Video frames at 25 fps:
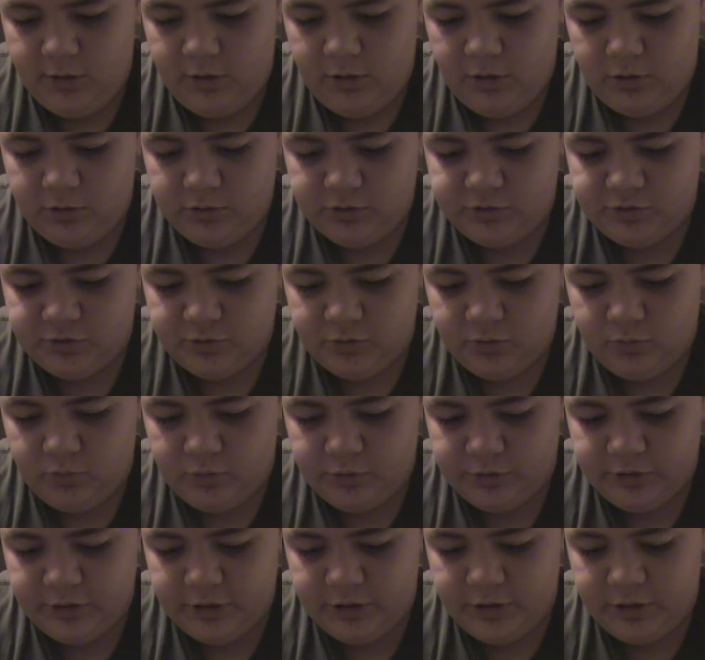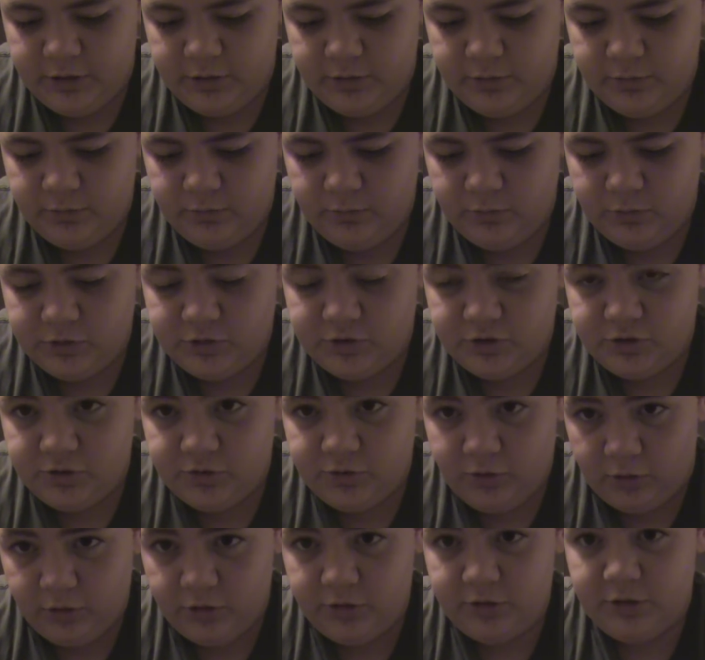Also, one day, which
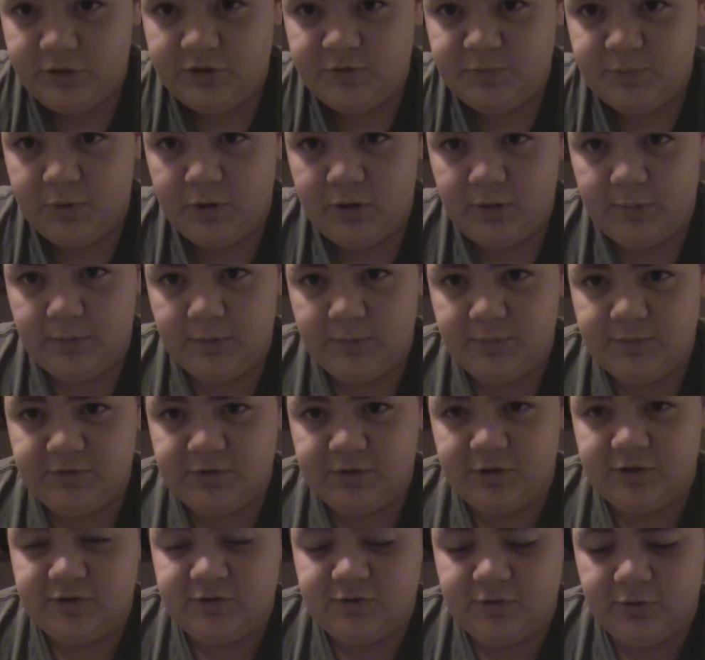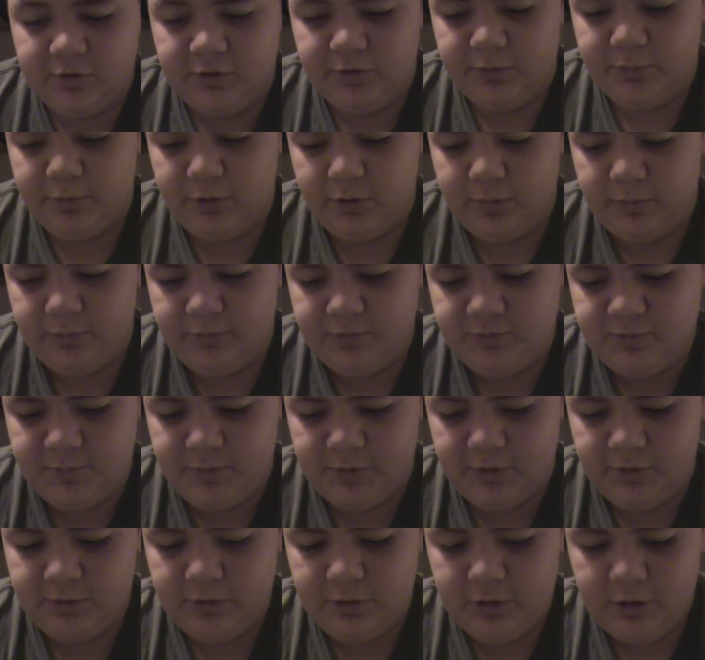started these problems, not started the problems,
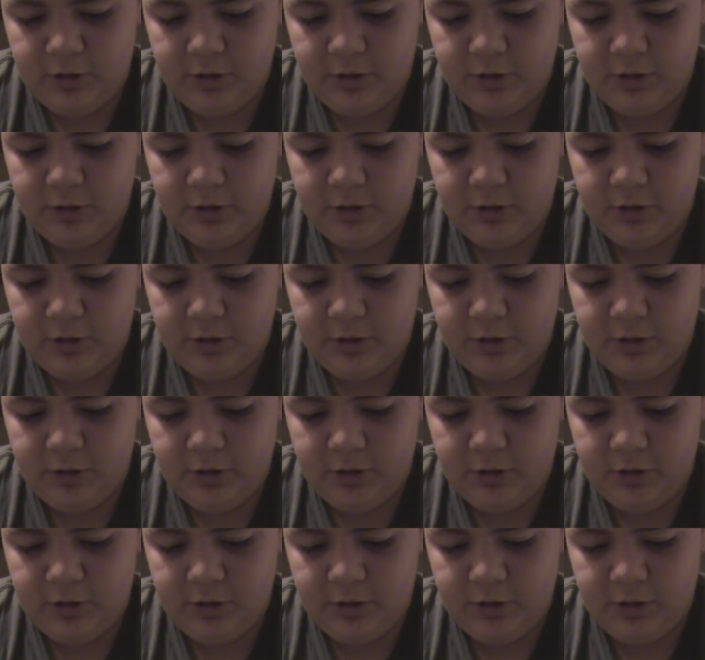but